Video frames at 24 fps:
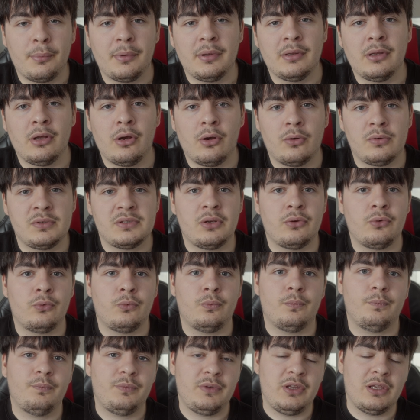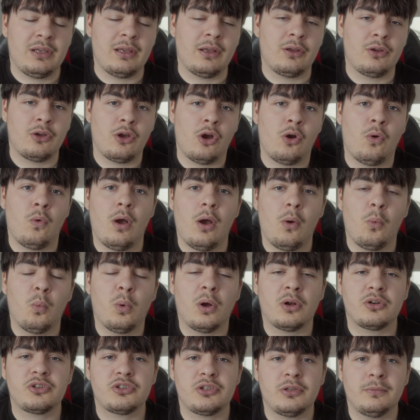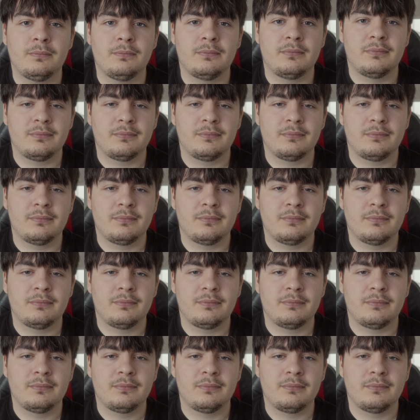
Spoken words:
below so you can go and watch them.